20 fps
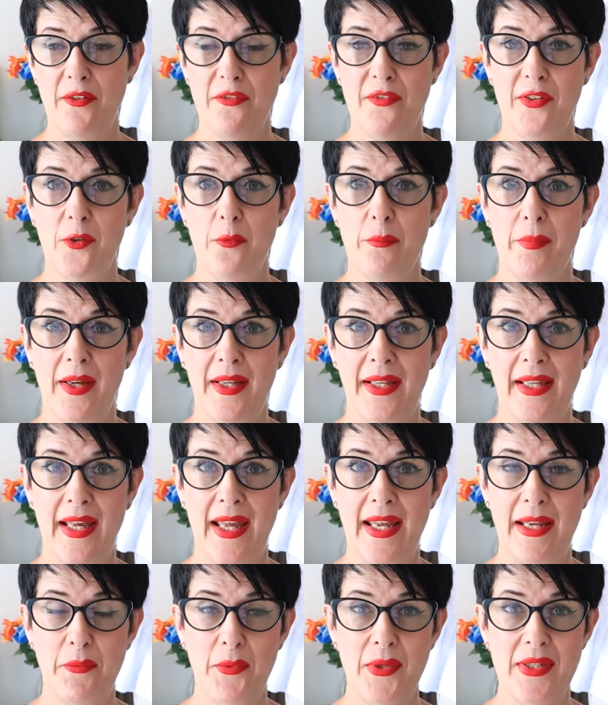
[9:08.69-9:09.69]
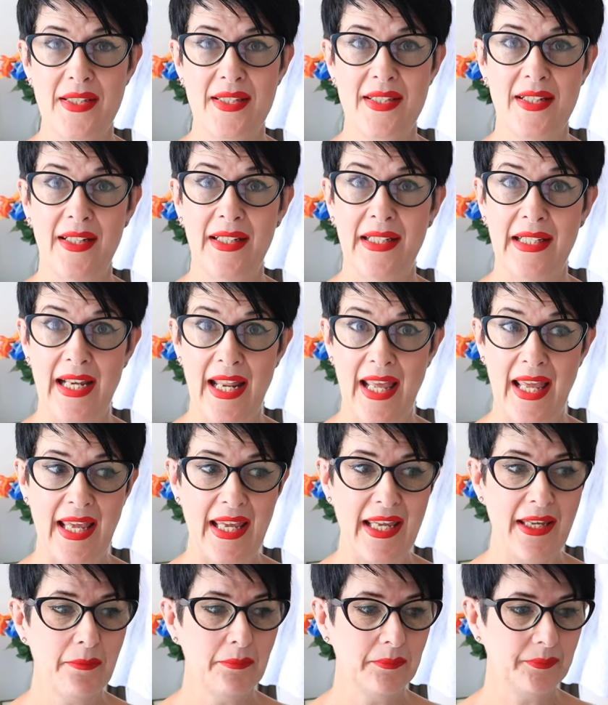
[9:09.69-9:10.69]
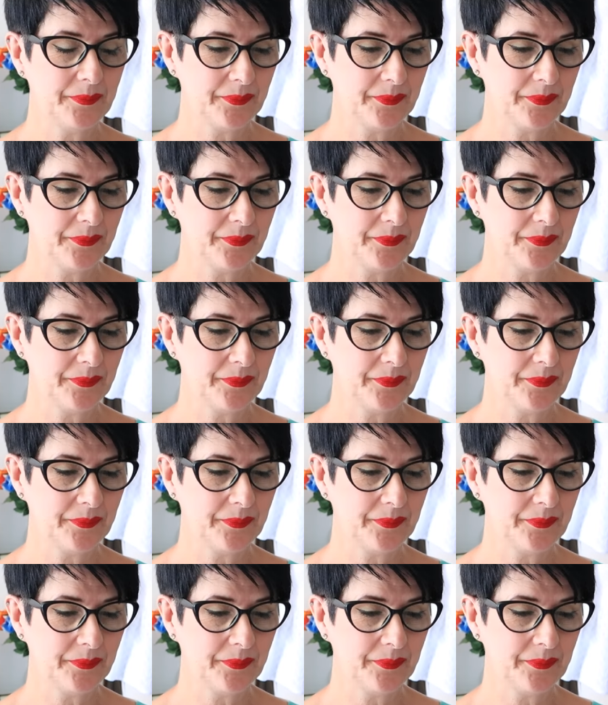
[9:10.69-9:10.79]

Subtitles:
film by Kate Winslet Lee,